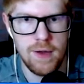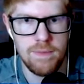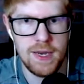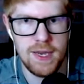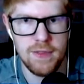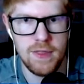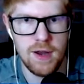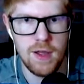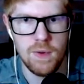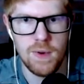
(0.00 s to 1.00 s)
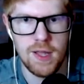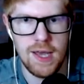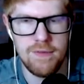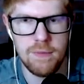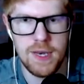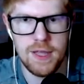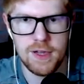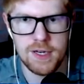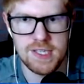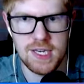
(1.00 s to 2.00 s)
I've been down there. Well, I haven't been down
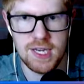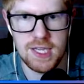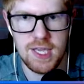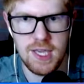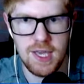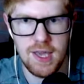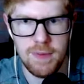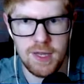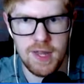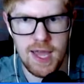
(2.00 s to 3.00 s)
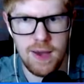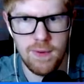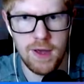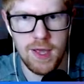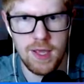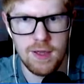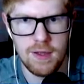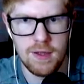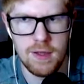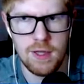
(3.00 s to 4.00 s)
there because I need a key. I've been that way.
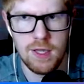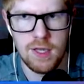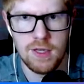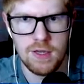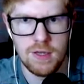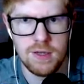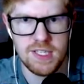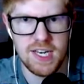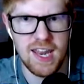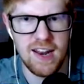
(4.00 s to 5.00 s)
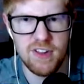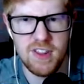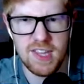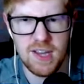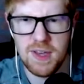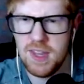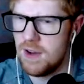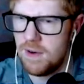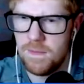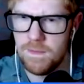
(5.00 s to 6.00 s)
Did I get everything that way,
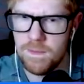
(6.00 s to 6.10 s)
though?